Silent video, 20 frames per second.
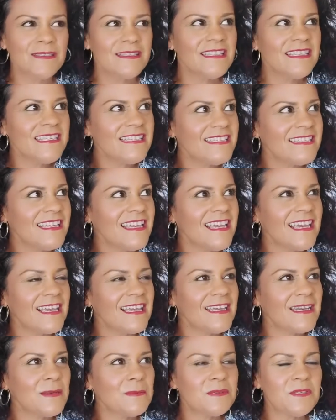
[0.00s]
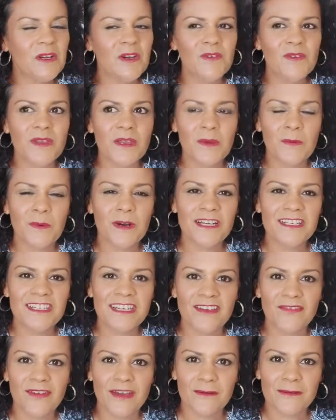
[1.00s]
listening and observing and
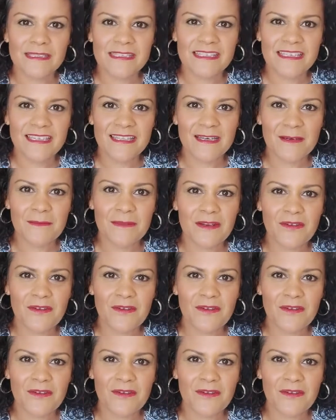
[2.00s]
watching if I would see them.